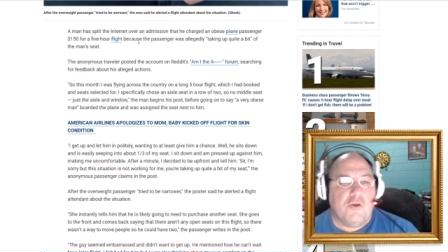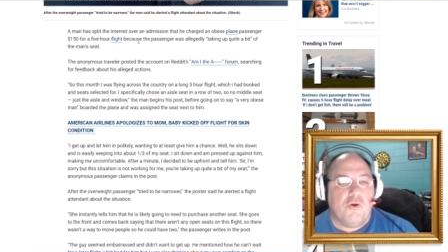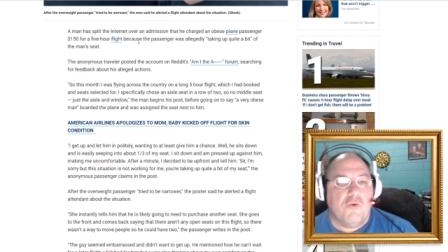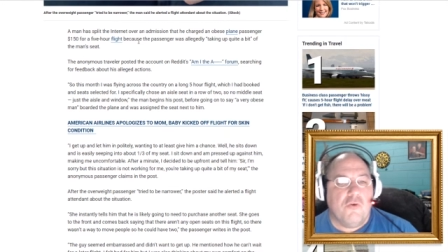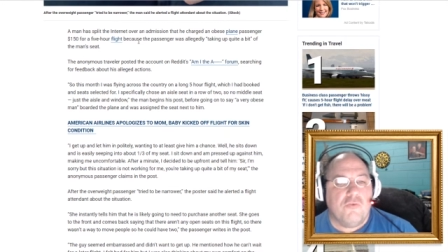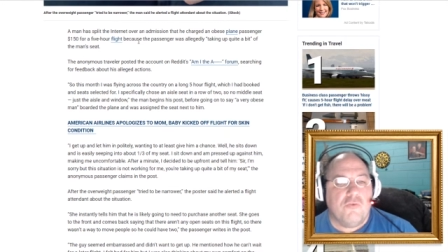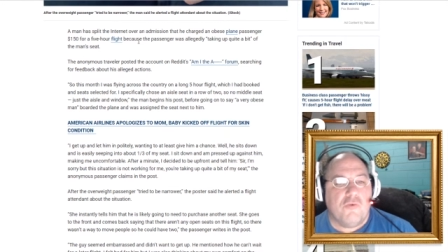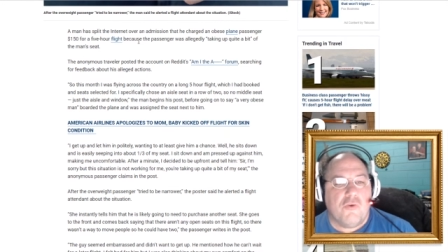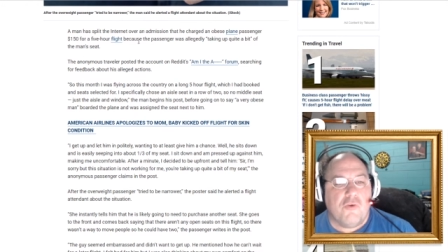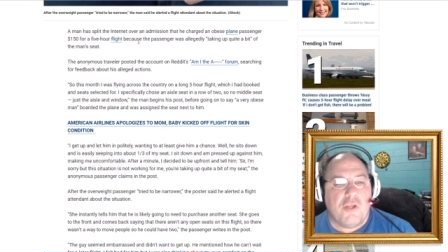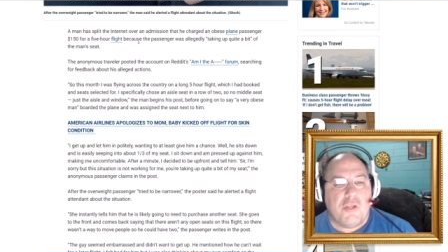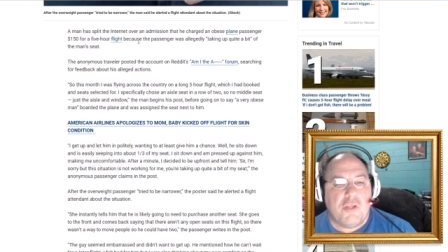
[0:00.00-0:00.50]

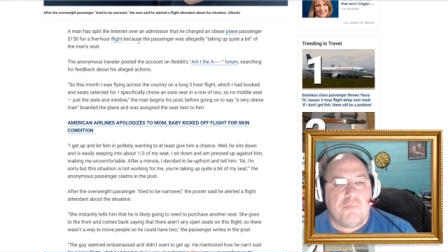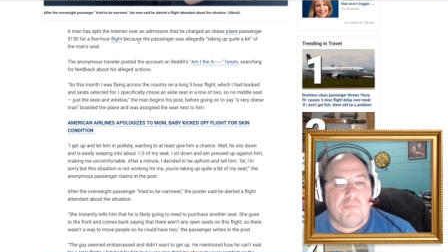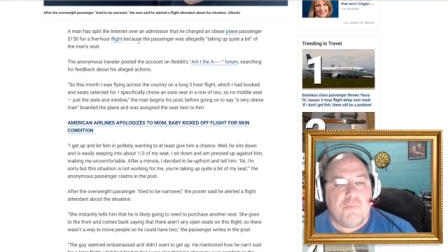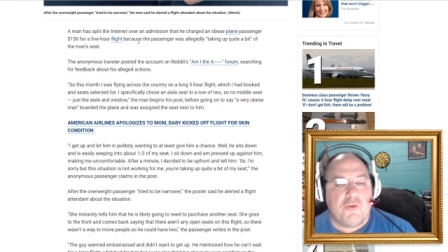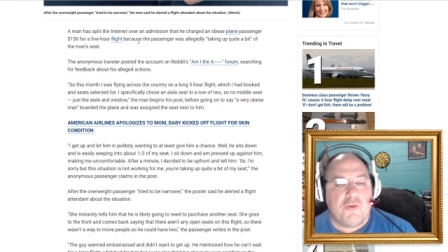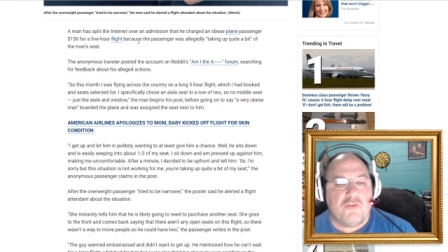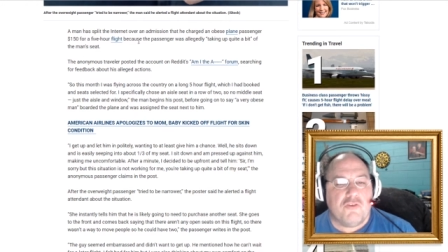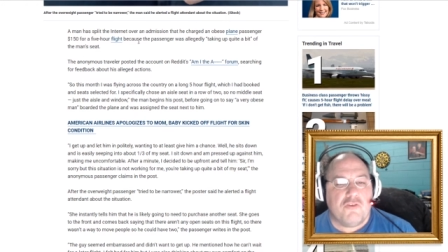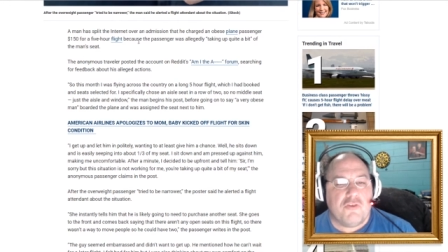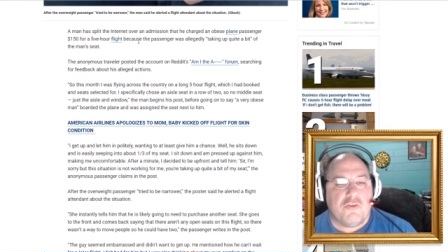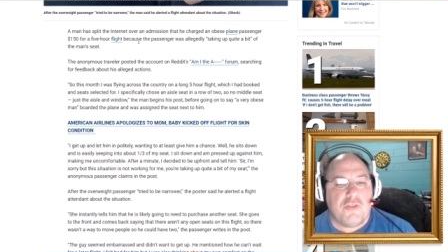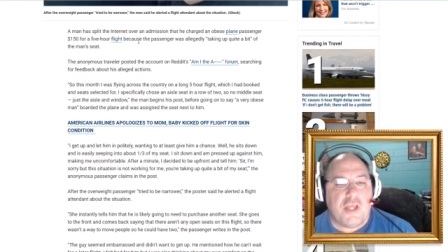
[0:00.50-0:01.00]
over an
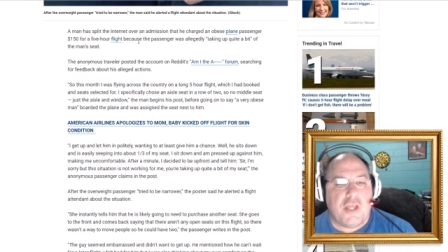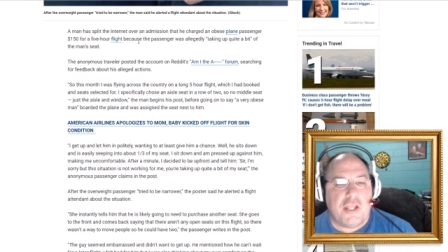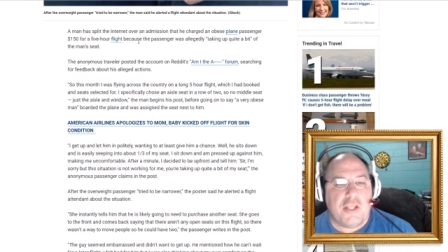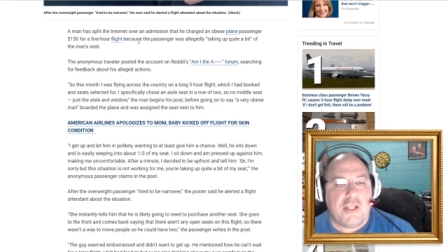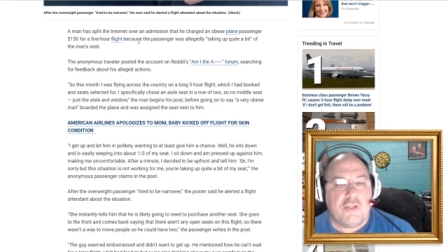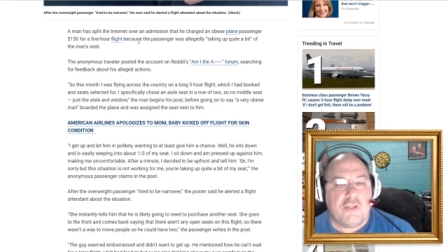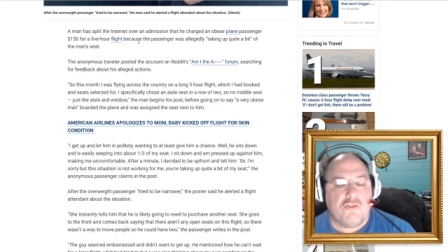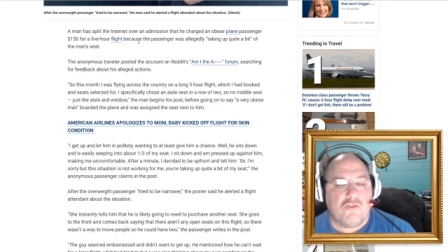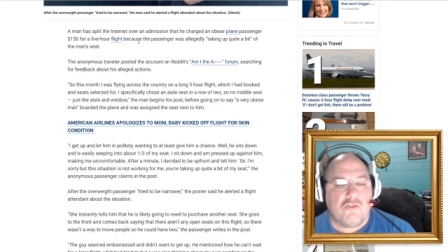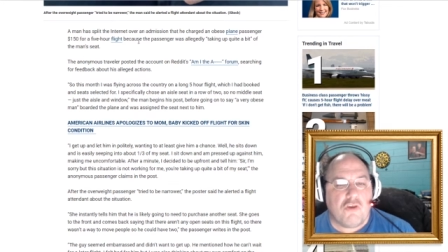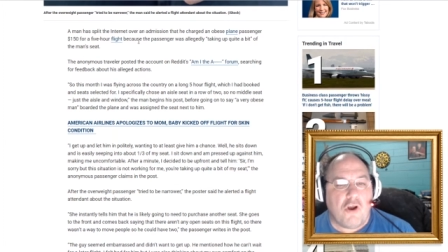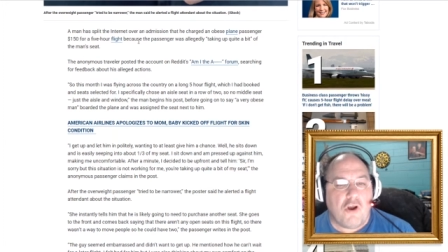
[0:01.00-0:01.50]
admission that he
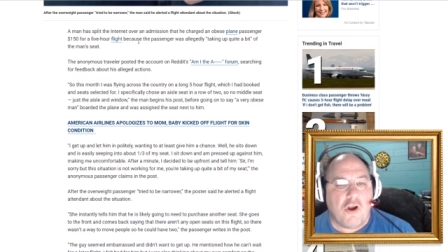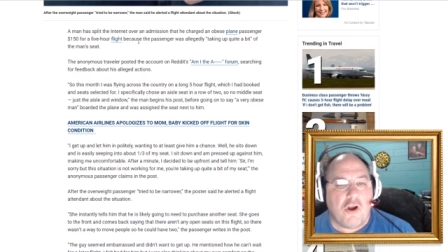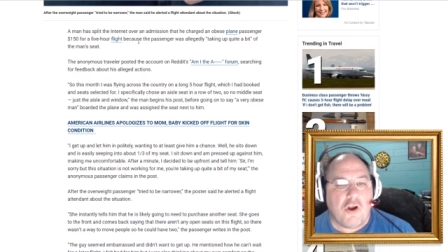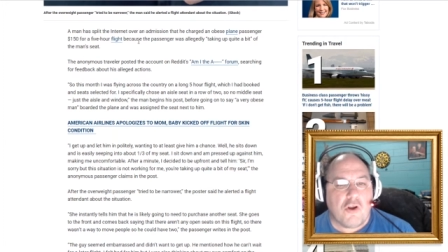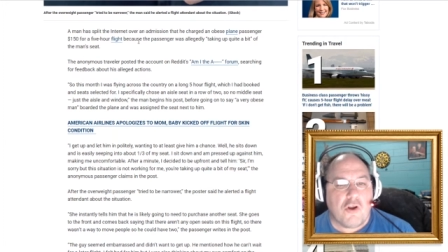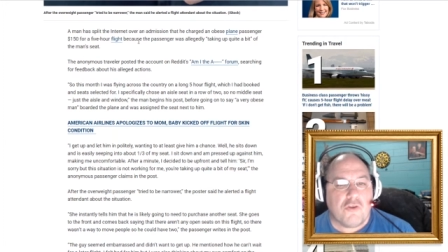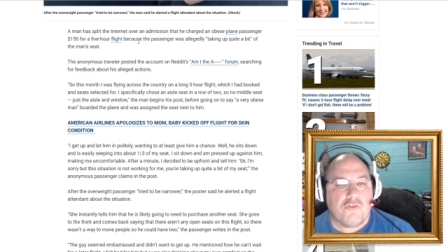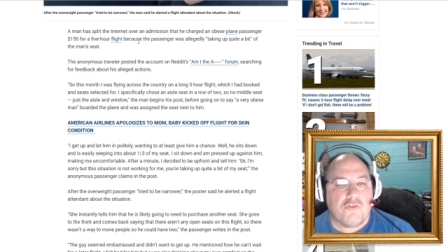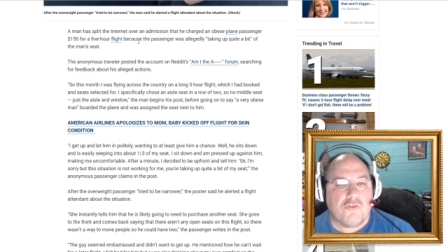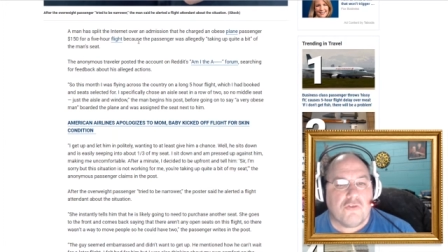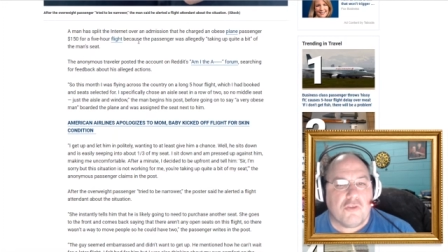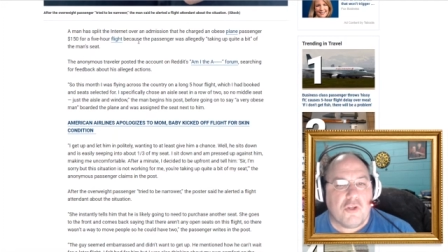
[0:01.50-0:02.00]

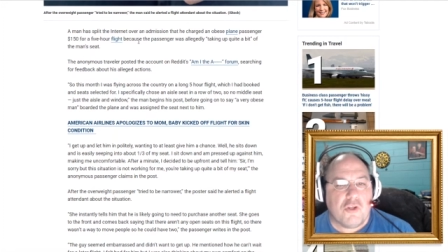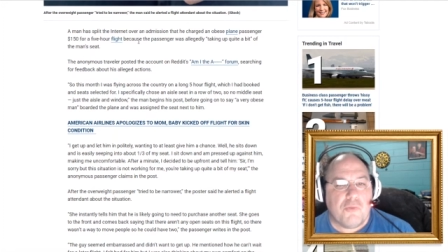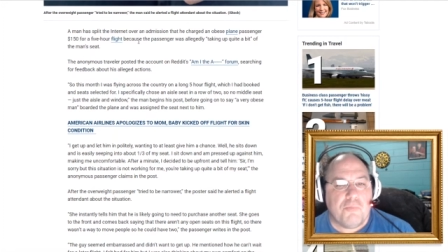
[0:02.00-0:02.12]
charged an